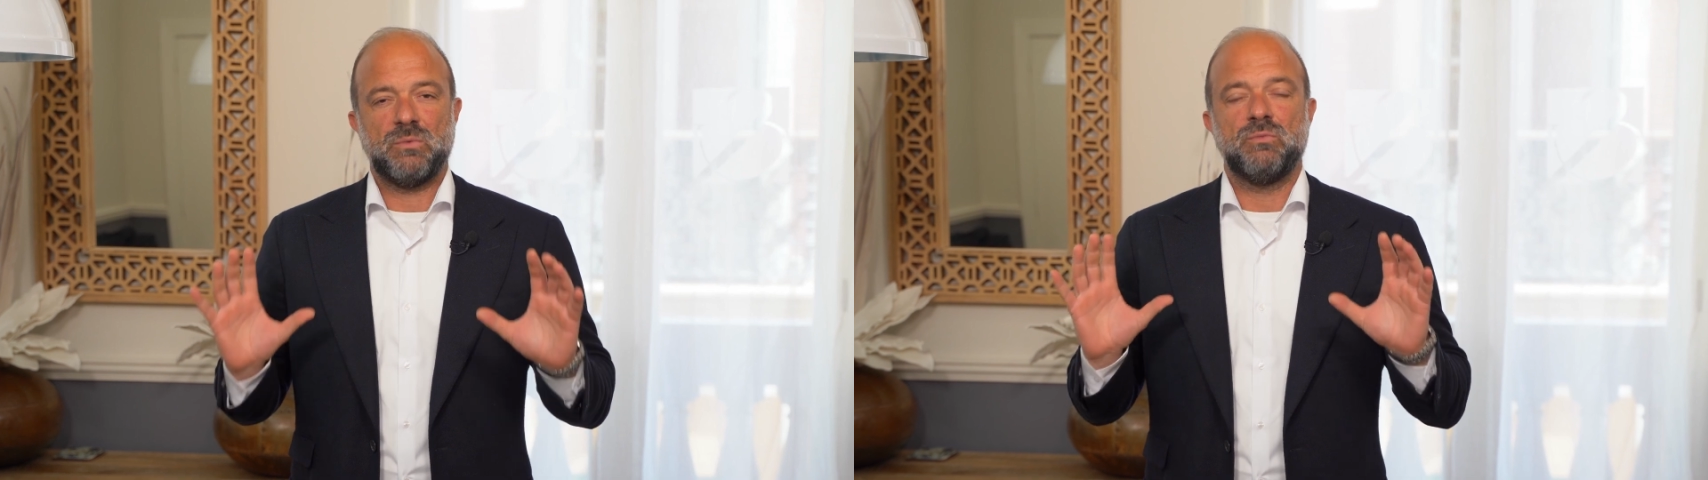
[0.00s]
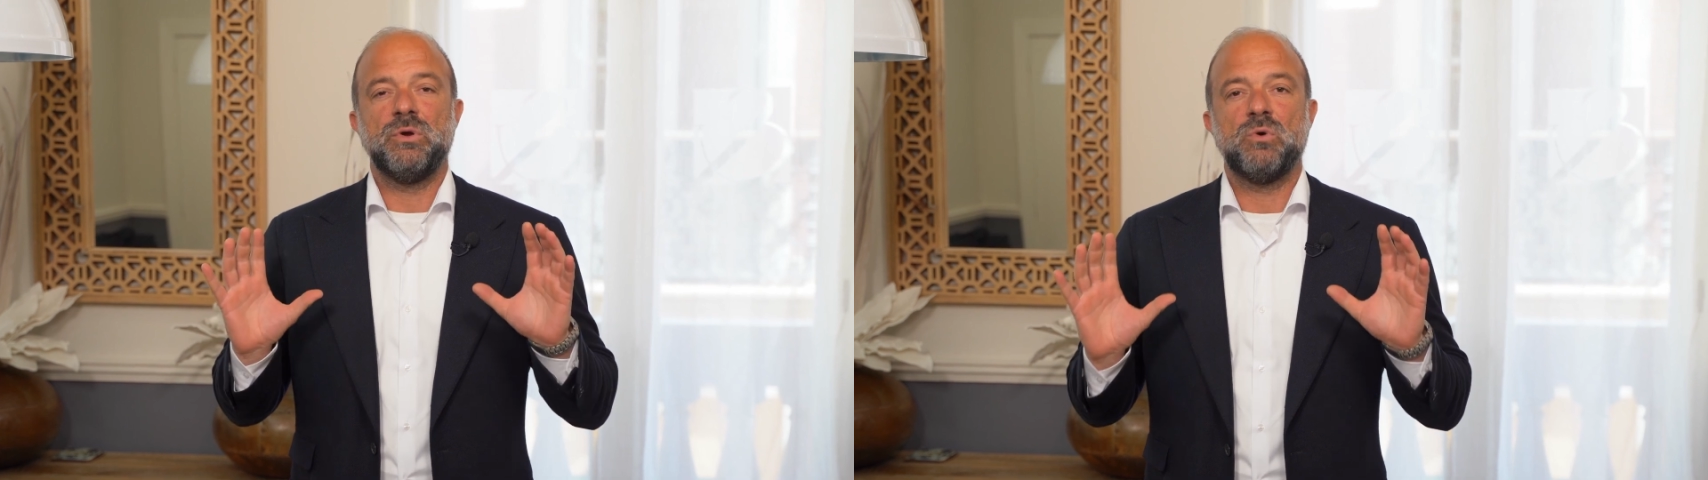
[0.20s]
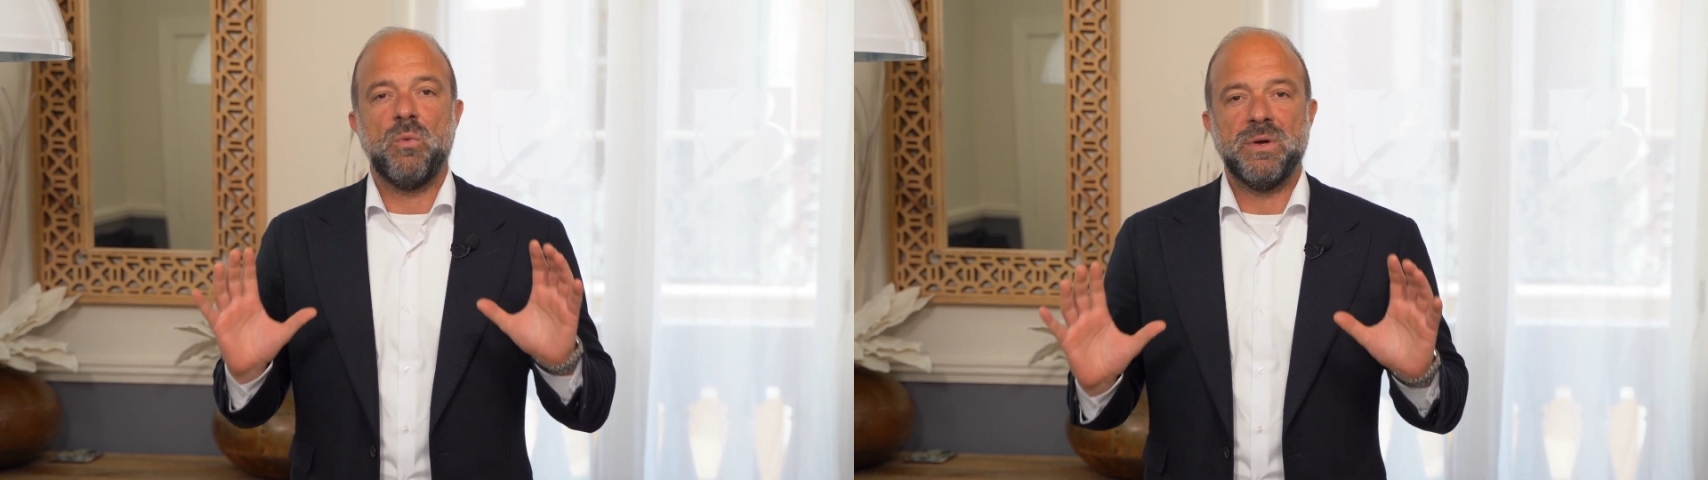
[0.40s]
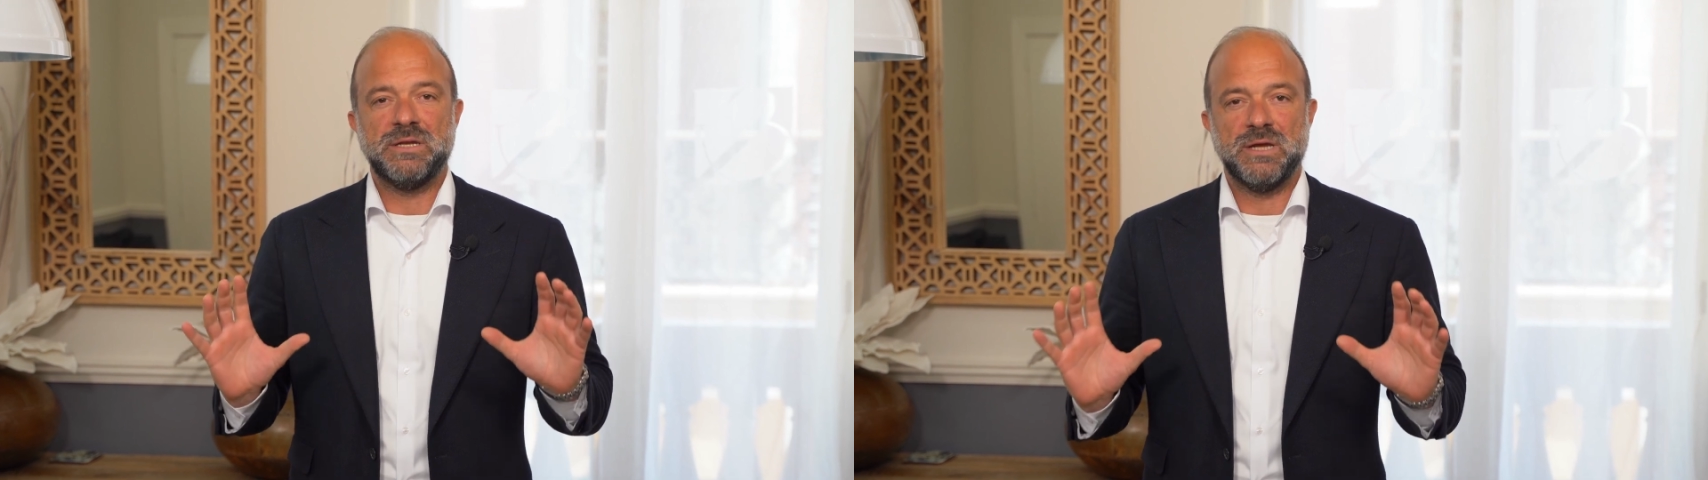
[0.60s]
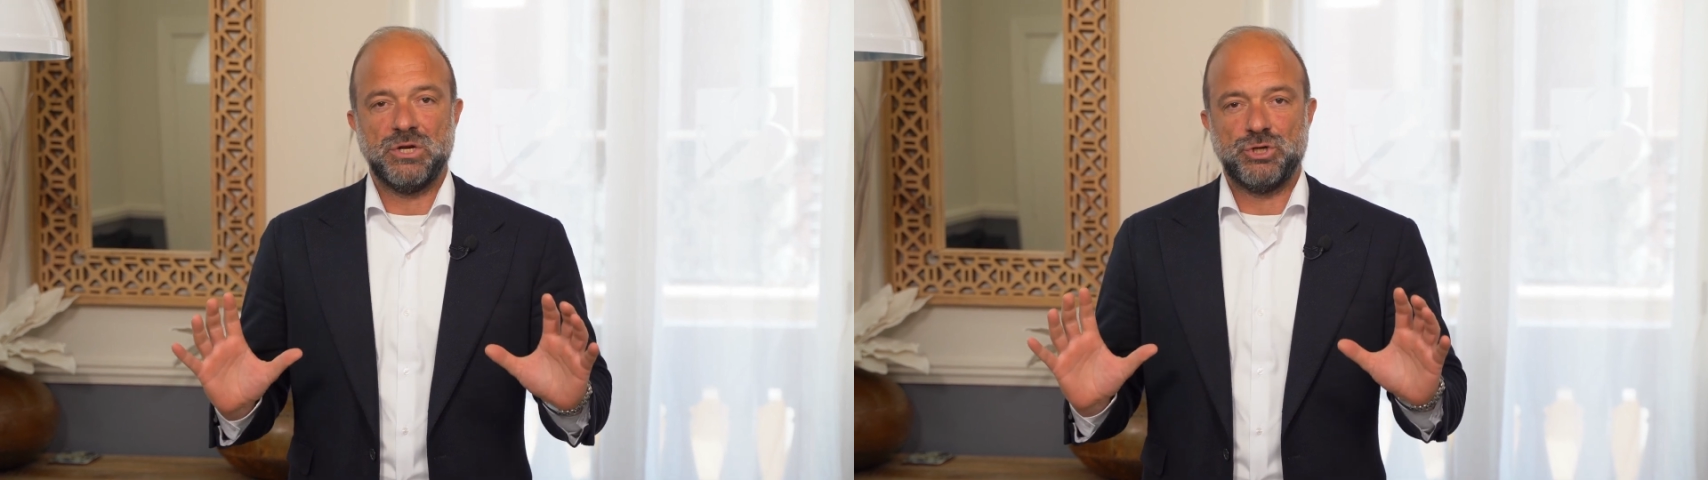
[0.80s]

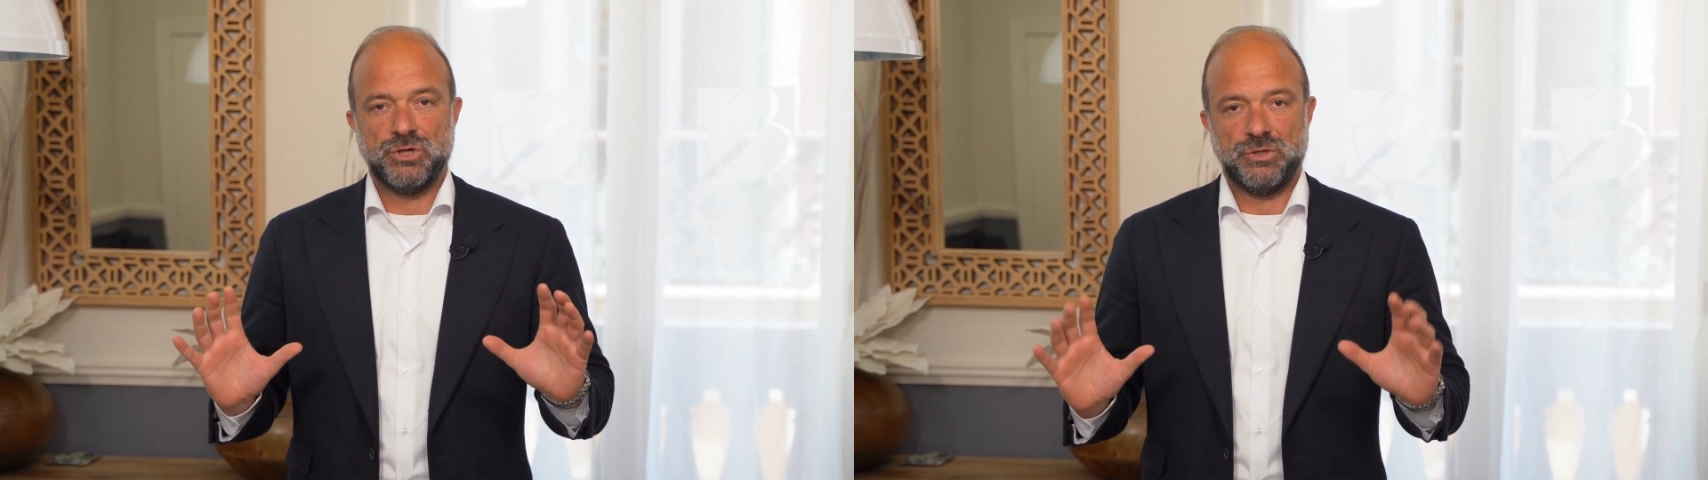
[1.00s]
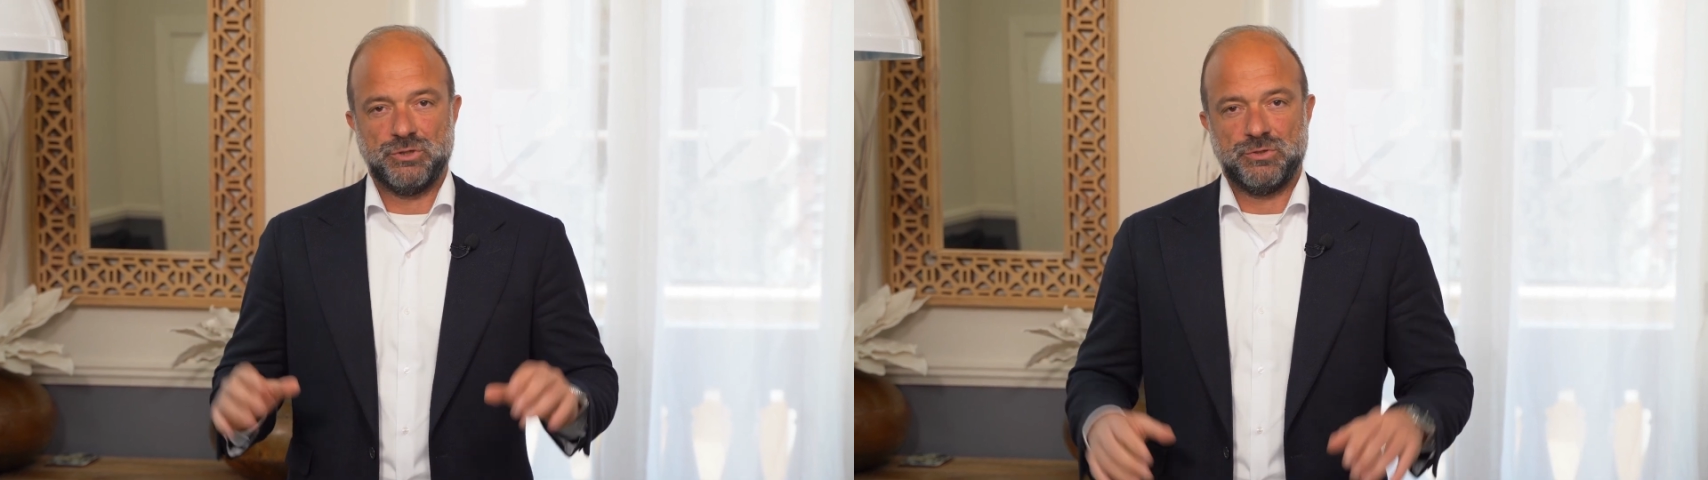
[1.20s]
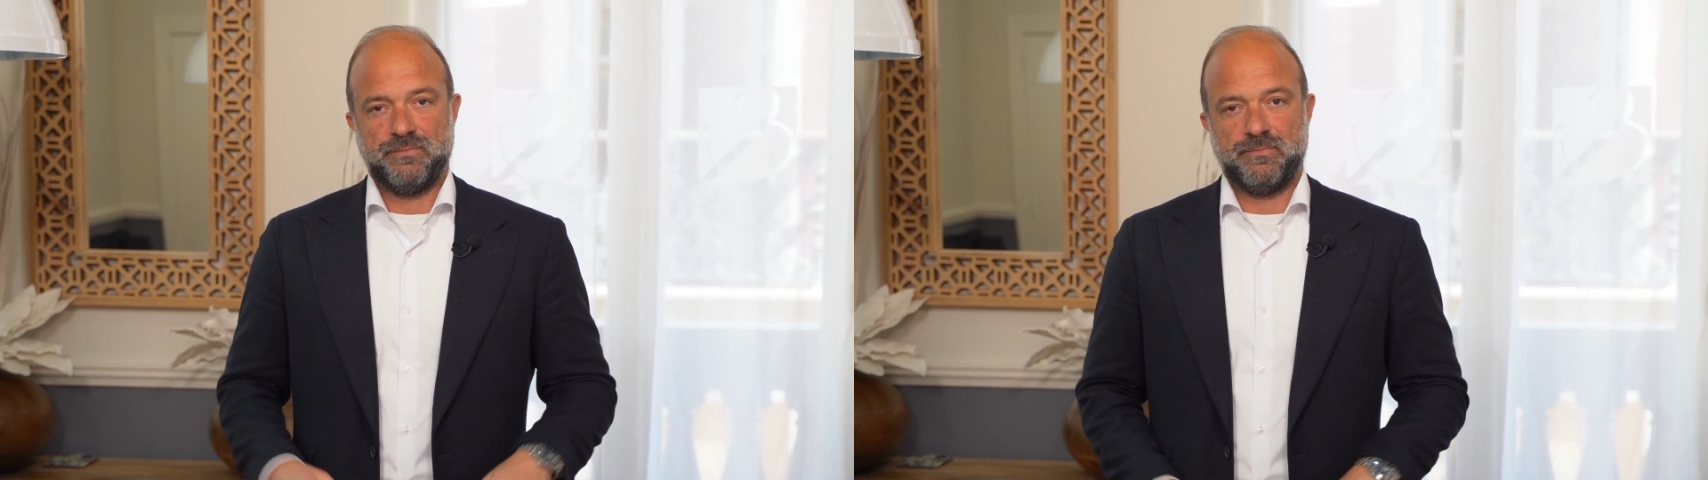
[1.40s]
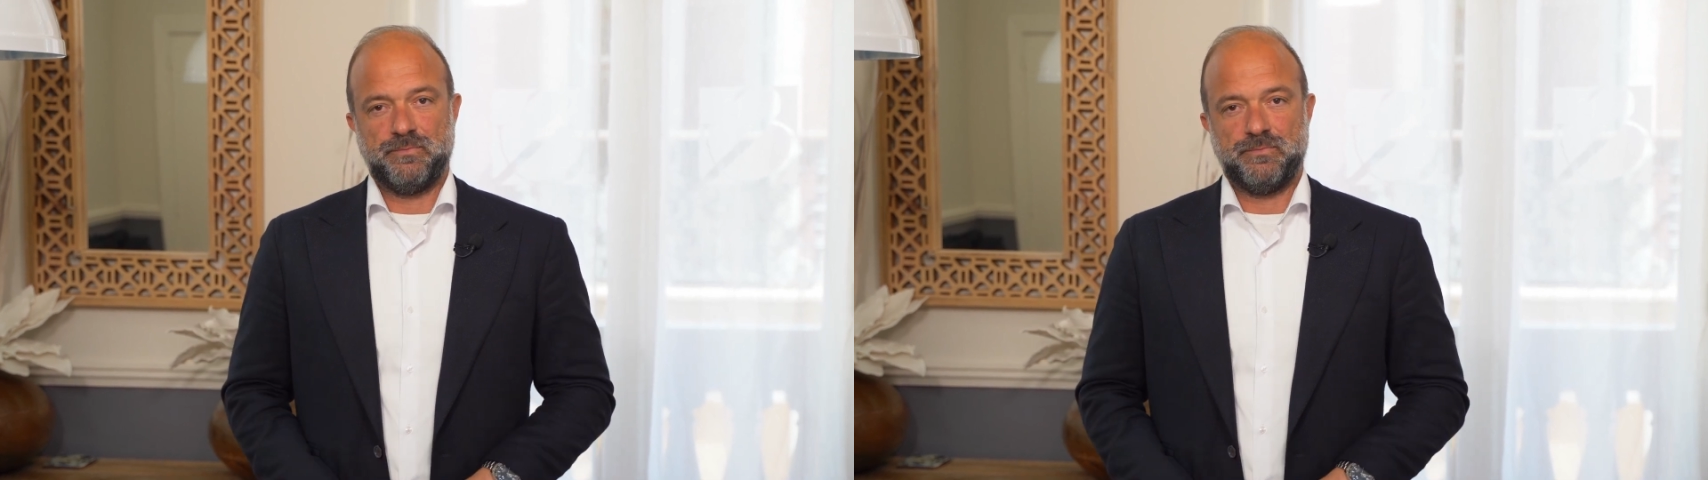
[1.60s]
recommendations.